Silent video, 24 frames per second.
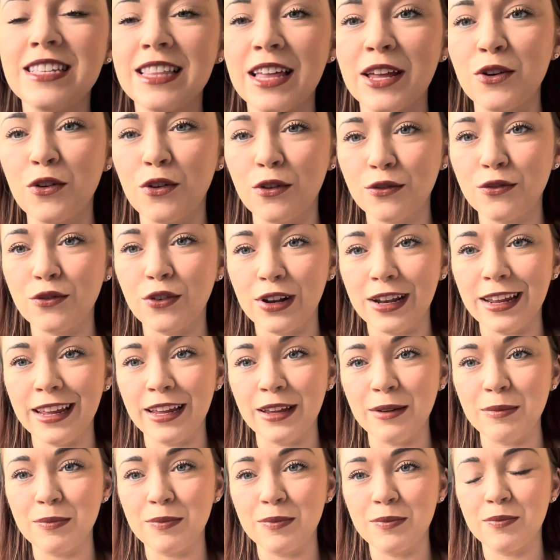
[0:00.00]
they're not
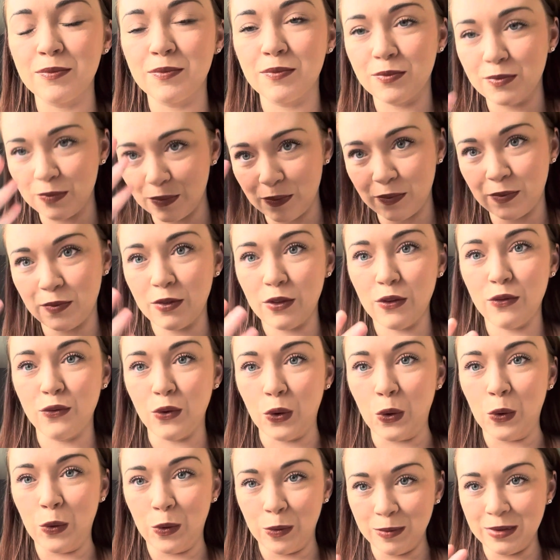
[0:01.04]
fully
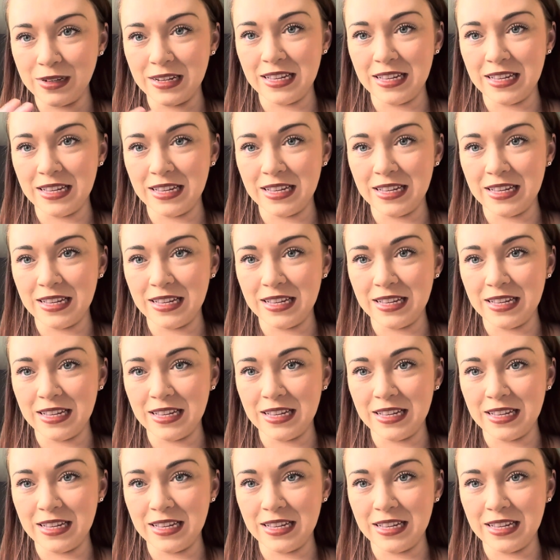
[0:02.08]
formed